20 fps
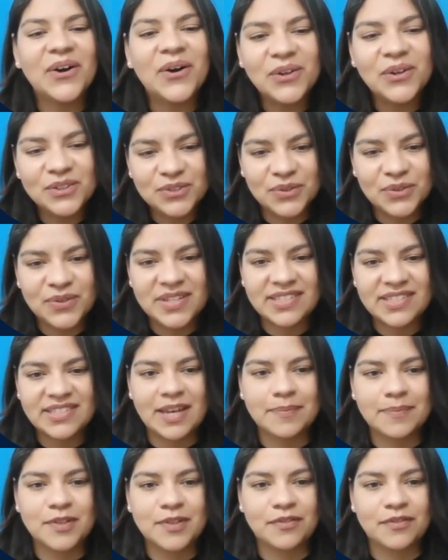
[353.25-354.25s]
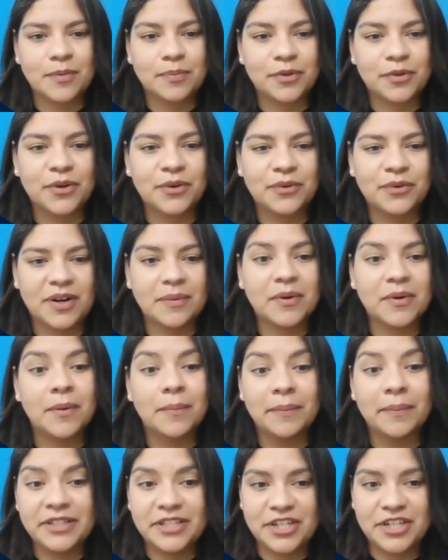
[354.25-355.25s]
all three steps of the program
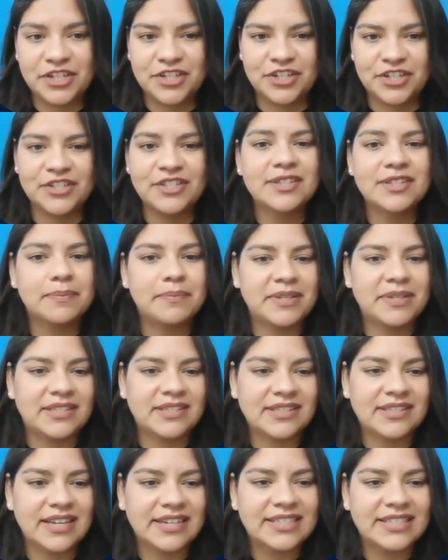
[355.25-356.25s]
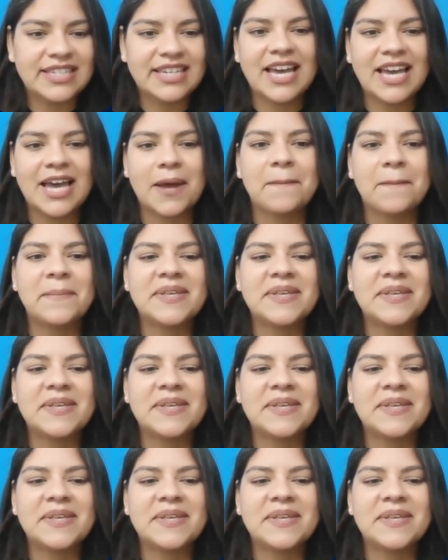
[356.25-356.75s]
competitions, business idea,